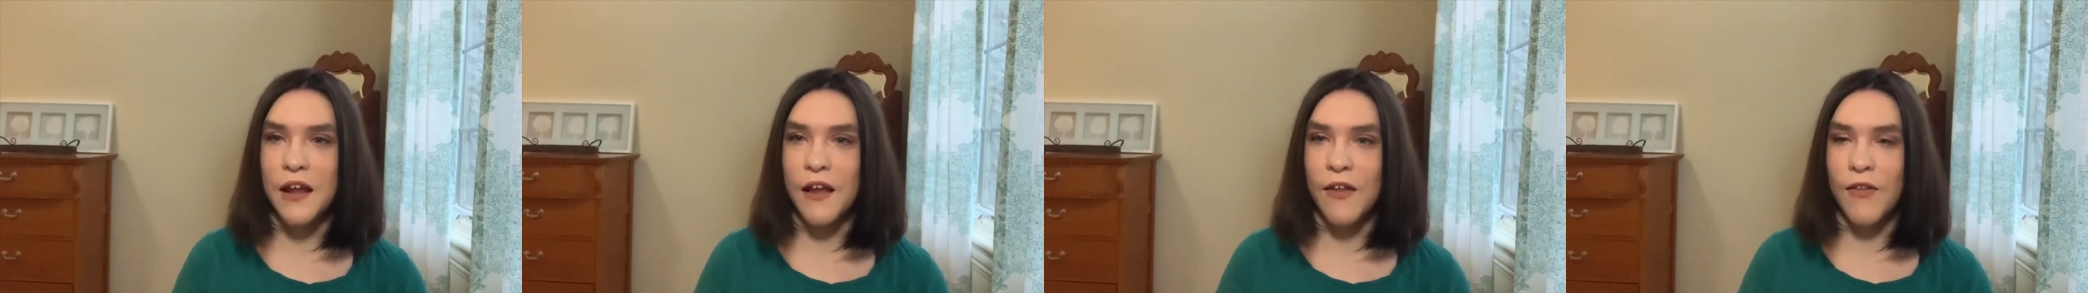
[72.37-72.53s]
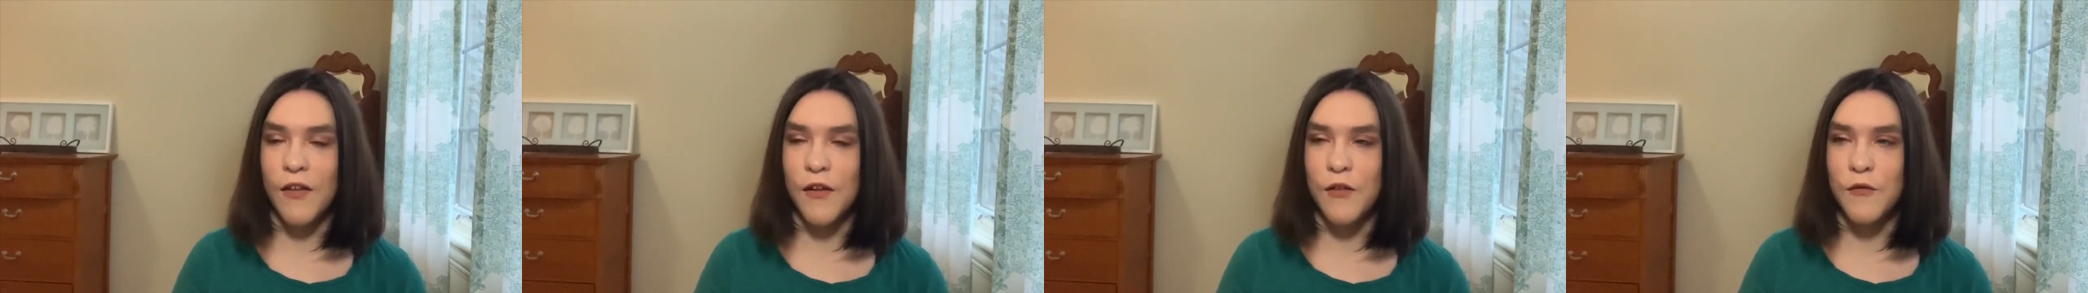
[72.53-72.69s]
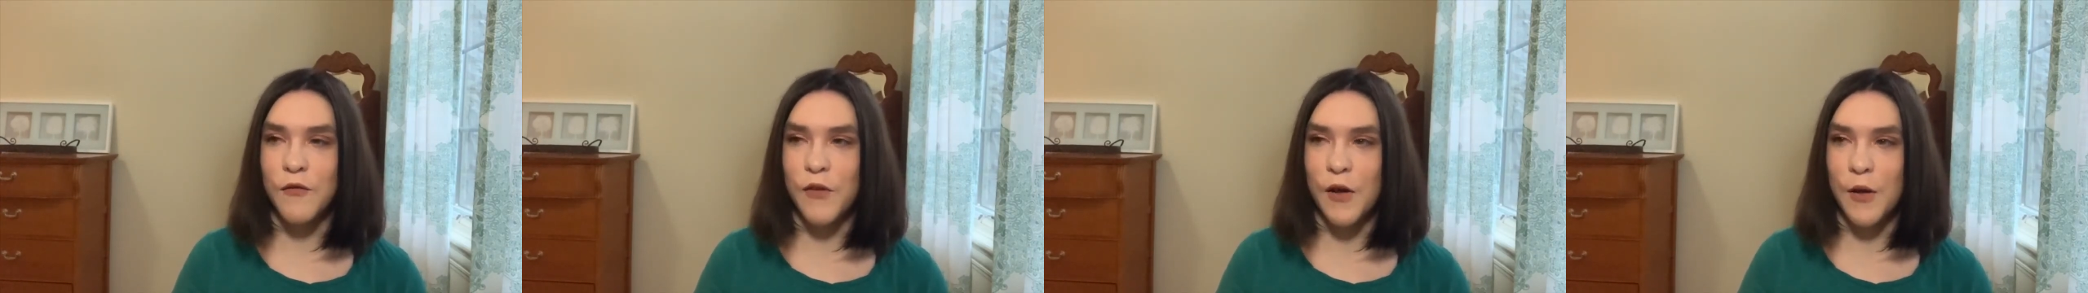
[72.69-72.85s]
and
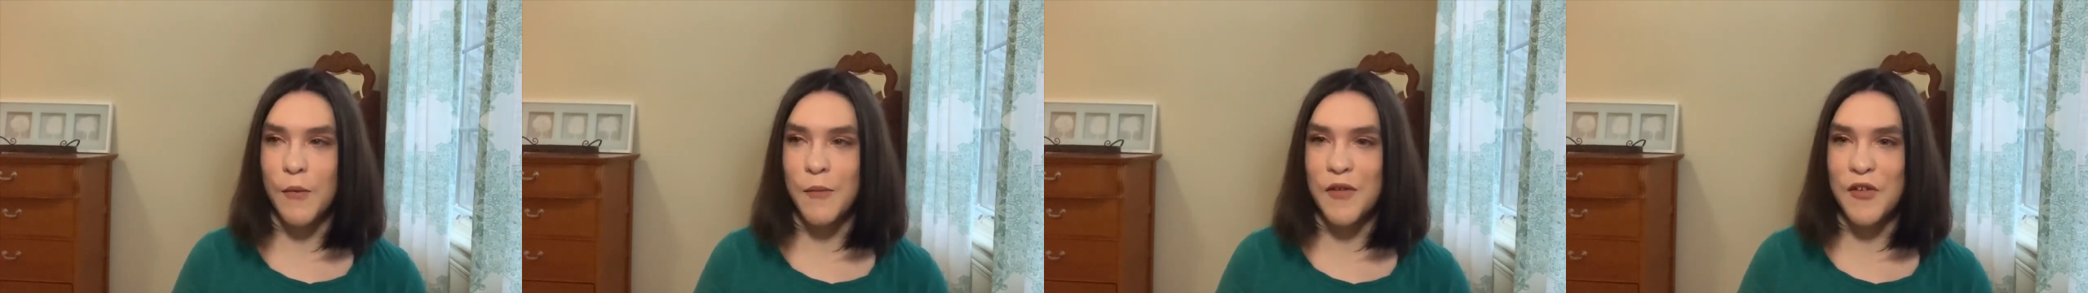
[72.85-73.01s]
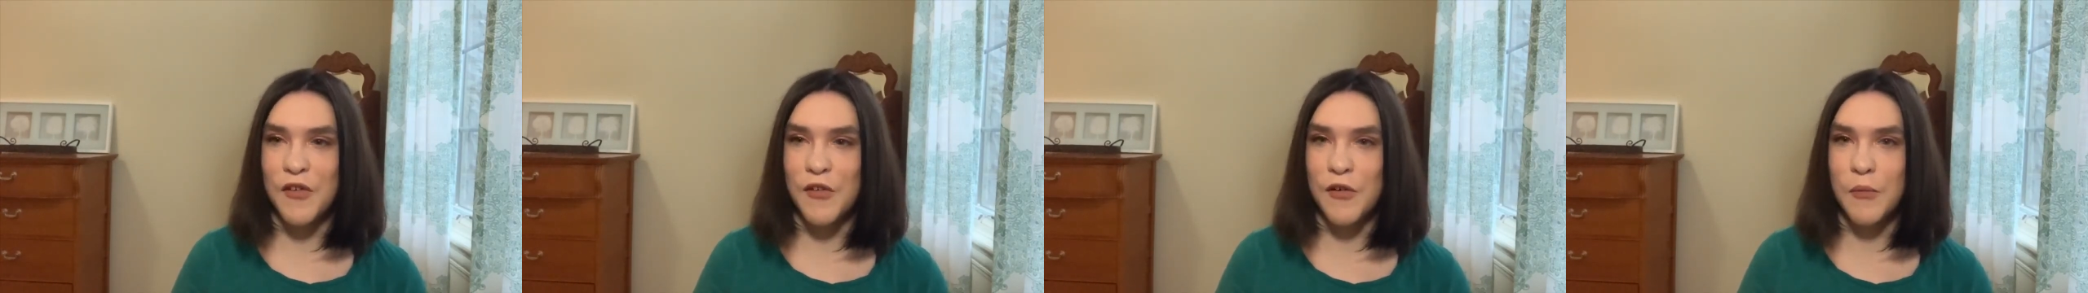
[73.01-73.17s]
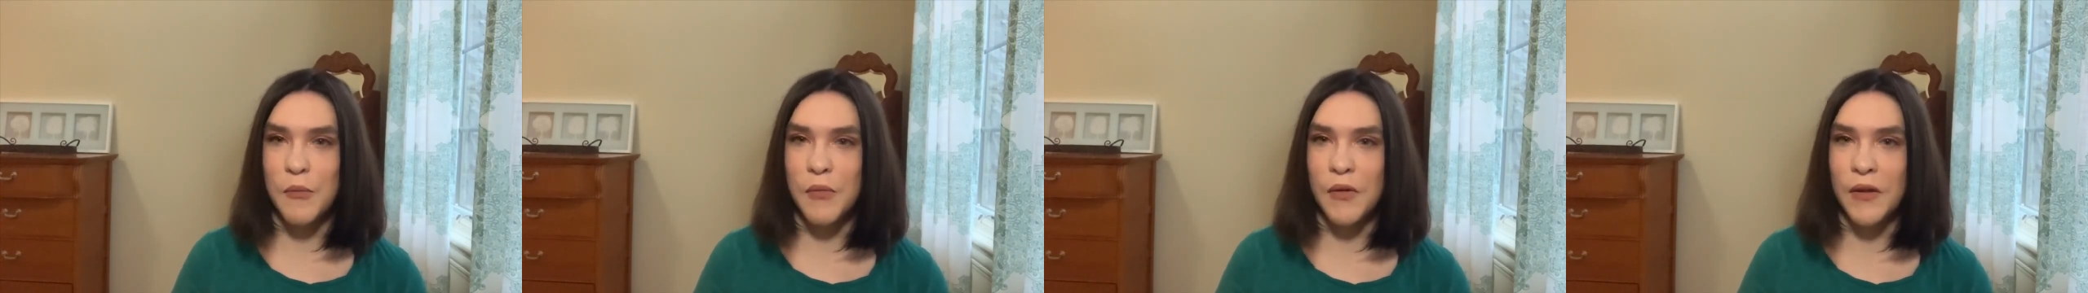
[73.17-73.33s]
then fail
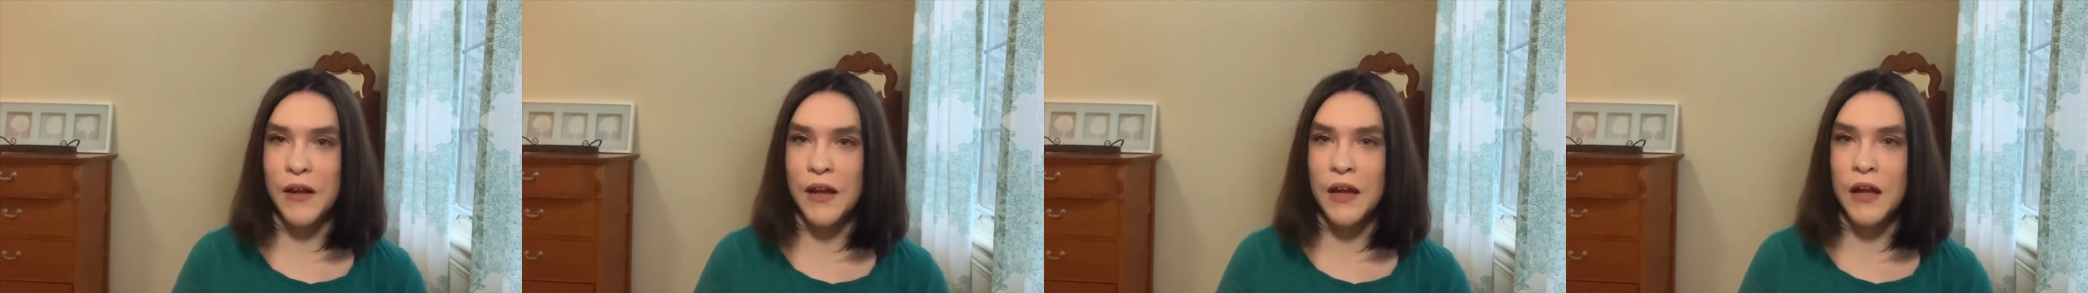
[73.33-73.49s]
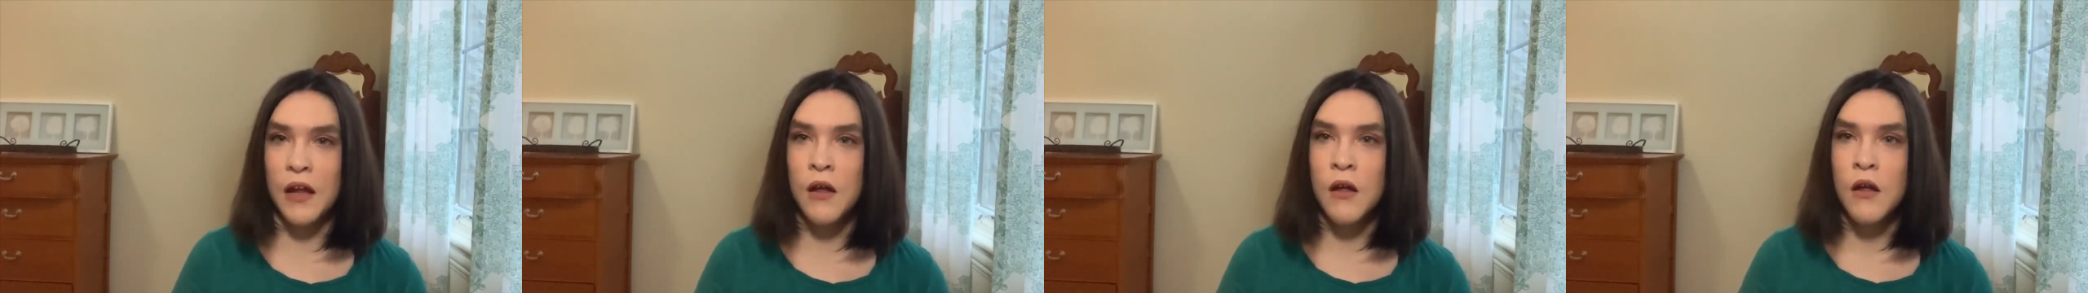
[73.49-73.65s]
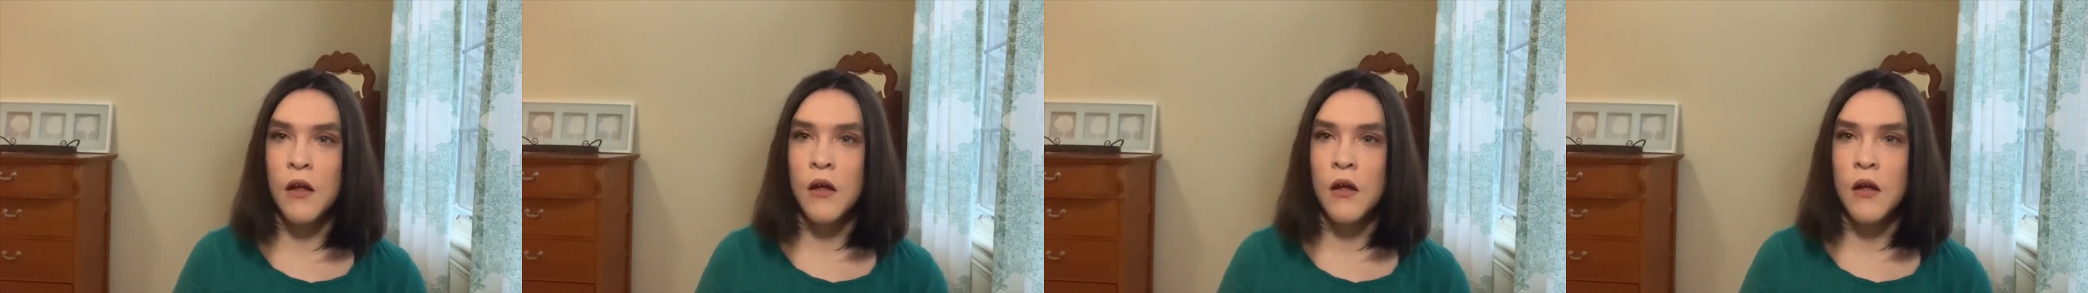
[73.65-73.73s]
miserably.